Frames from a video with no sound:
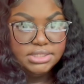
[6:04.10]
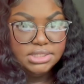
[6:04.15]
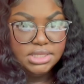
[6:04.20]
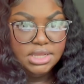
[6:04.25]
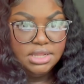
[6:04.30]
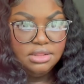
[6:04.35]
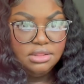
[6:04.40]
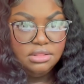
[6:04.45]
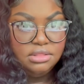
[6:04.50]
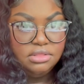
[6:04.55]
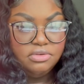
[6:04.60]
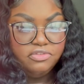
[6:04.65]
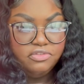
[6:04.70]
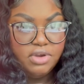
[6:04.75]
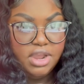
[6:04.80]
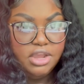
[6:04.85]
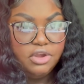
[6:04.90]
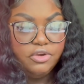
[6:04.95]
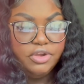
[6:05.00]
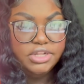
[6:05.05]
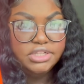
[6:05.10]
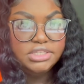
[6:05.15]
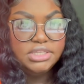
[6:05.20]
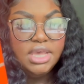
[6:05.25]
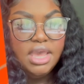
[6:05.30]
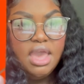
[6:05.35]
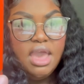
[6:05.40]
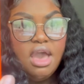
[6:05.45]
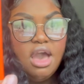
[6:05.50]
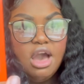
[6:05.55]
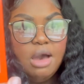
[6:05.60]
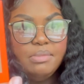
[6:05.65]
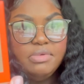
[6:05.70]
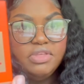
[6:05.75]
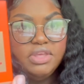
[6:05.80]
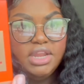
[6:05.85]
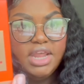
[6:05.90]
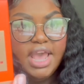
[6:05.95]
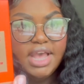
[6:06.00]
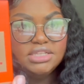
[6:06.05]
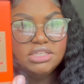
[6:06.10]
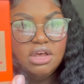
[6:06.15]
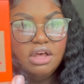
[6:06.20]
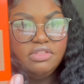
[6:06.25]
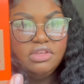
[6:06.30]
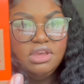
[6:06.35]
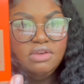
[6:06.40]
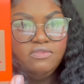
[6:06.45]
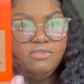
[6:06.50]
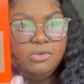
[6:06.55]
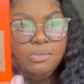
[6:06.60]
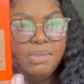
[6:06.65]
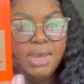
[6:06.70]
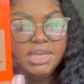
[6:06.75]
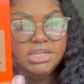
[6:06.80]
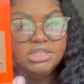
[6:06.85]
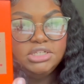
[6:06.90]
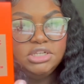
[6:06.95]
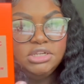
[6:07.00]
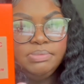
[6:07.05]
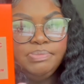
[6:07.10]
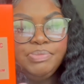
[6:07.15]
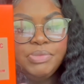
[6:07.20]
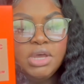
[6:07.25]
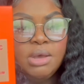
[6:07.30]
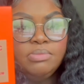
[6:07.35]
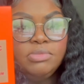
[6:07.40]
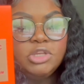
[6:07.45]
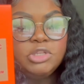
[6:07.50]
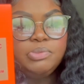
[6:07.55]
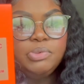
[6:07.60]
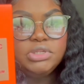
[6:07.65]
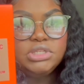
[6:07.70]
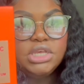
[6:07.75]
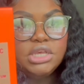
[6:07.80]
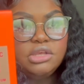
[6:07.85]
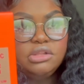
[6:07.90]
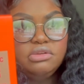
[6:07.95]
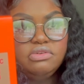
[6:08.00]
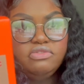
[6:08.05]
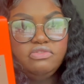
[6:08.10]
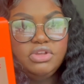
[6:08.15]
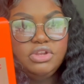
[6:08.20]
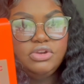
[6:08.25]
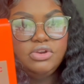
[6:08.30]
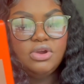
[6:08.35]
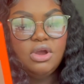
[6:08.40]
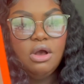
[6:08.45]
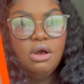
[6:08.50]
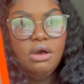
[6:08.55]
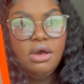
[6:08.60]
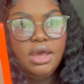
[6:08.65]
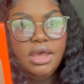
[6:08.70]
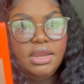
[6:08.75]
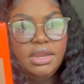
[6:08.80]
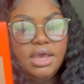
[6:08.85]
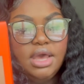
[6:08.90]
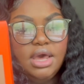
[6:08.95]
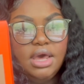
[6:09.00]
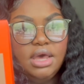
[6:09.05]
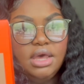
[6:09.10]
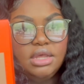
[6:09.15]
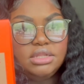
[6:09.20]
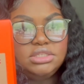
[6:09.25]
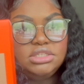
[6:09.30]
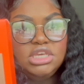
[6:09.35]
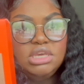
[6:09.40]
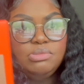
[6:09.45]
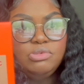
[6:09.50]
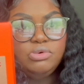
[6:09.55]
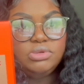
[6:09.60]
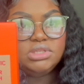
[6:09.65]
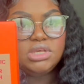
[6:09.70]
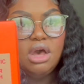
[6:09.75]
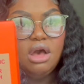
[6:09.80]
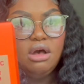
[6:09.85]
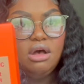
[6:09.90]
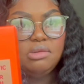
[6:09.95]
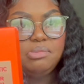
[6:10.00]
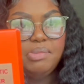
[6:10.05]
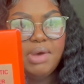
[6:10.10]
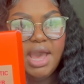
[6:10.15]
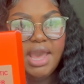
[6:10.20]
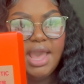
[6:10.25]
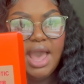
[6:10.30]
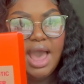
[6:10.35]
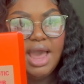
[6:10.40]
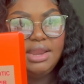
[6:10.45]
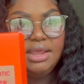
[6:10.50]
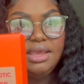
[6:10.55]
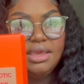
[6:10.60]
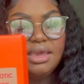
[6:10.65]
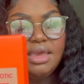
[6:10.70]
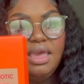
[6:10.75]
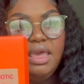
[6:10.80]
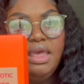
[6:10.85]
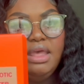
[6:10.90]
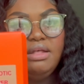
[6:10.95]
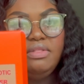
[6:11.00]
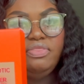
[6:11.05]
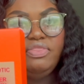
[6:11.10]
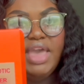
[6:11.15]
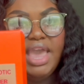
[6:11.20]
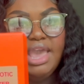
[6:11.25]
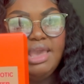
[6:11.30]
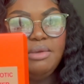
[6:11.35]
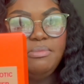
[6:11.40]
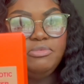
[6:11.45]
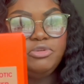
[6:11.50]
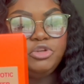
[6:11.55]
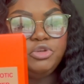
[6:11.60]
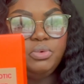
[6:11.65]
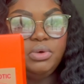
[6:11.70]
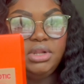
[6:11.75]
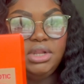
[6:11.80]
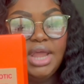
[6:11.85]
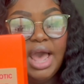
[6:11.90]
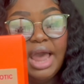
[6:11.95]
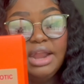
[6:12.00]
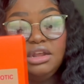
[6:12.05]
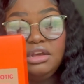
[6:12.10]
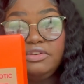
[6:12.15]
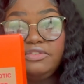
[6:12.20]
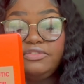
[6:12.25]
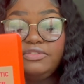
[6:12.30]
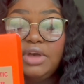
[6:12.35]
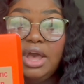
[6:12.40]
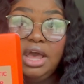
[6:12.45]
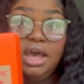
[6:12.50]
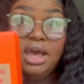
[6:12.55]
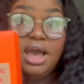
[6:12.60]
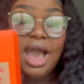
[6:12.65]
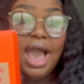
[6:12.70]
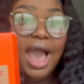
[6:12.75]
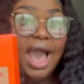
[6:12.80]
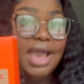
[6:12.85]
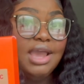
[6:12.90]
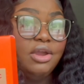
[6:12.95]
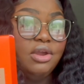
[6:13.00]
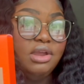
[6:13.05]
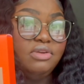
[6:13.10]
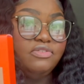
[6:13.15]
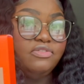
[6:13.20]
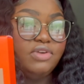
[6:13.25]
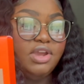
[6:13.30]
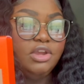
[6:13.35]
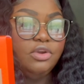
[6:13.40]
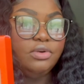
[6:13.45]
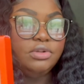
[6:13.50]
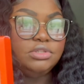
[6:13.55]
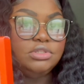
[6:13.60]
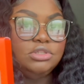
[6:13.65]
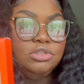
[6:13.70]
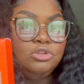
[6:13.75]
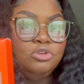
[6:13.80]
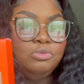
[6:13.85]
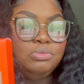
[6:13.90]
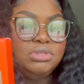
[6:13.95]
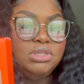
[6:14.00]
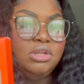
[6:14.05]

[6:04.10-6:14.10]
in the fragrance. And then it has all the information. This particular vendor on Temu is called Biotic. They do a lot of higher end fragrance dupes and